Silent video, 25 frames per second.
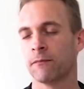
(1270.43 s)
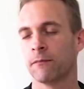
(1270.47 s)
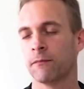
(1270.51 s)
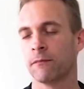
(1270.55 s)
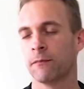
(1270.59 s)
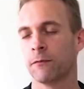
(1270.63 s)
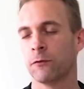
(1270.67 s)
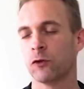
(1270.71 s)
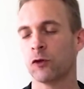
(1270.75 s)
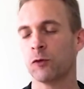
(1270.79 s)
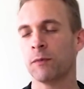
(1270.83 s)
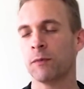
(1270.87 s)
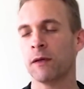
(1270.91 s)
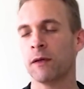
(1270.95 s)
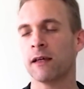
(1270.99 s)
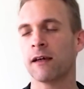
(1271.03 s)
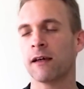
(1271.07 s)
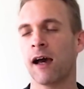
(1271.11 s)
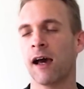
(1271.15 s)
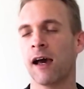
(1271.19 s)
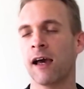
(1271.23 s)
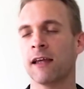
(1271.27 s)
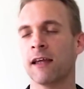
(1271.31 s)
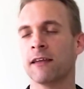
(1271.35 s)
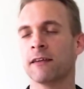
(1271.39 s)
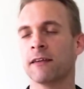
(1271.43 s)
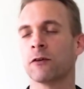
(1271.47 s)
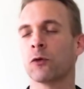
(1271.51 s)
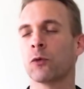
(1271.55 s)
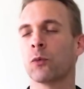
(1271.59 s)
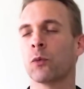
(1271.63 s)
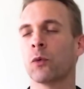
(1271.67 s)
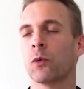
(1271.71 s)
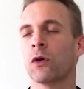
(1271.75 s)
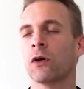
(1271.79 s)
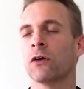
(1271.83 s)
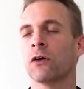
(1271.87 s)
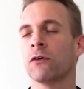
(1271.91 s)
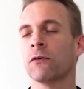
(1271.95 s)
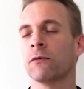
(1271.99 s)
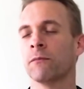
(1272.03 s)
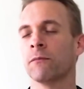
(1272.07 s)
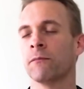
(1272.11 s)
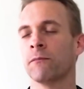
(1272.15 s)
to be kind in a world